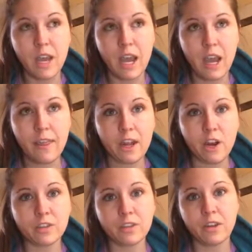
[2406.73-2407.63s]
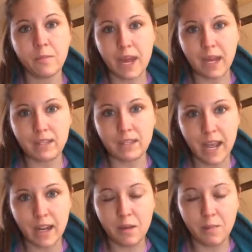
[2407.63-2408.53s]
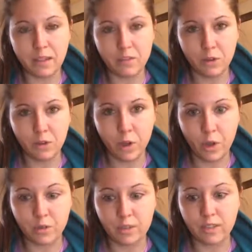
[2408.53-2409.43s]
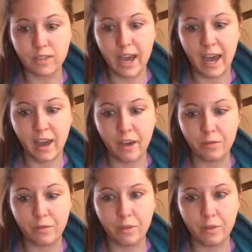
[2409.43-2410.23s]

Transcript: and then also to make a dent in my student loans because I have